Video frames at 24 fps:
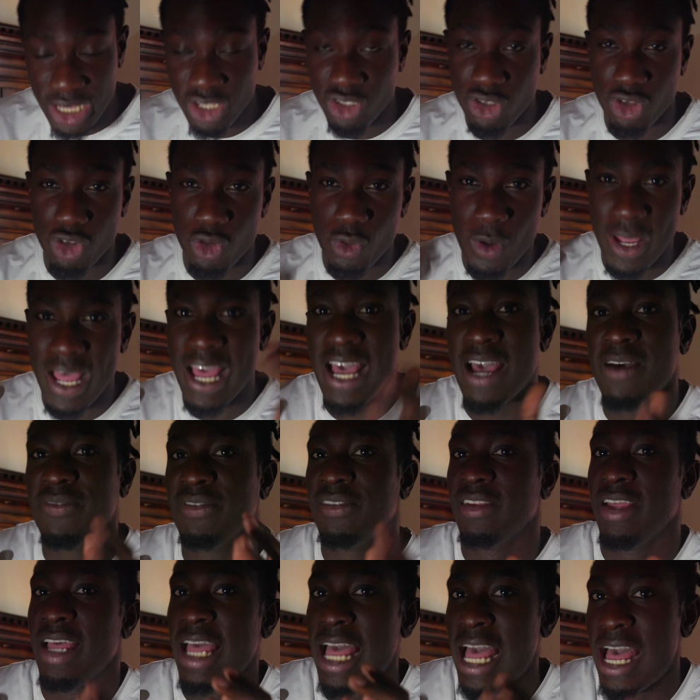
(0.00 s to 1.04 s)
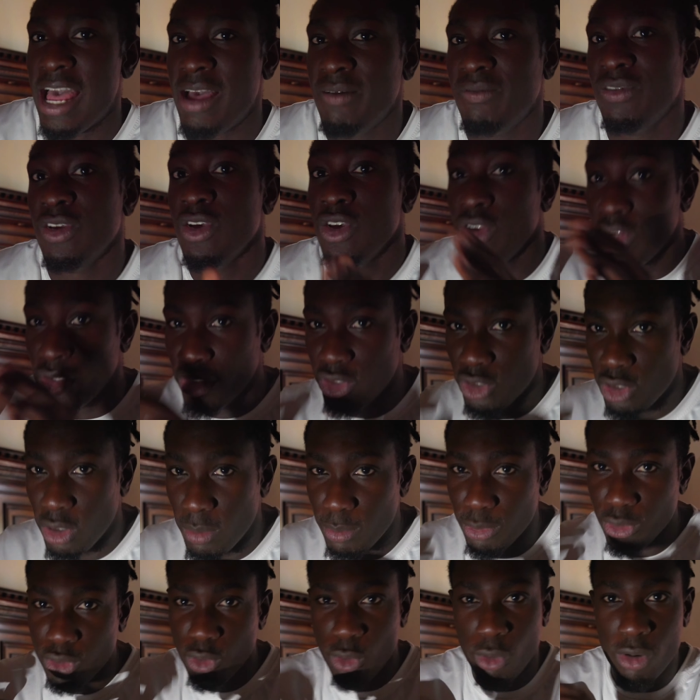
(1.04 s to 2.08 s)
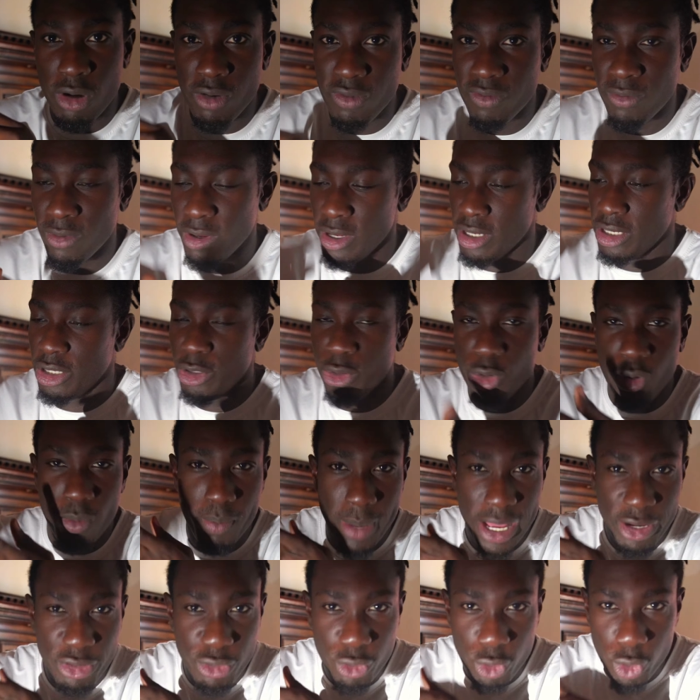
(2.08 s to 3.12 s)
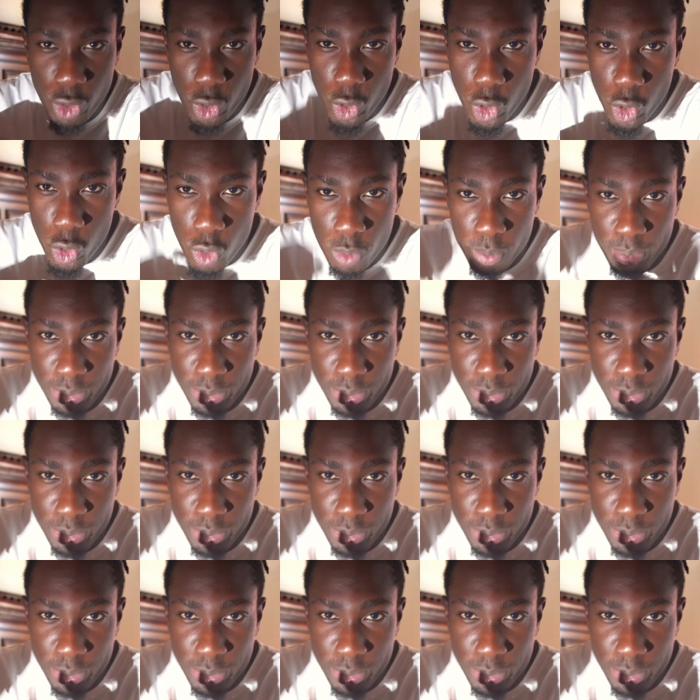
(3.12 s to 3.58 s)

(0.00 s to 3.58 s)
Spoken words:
So you have to have some sort of either metronome,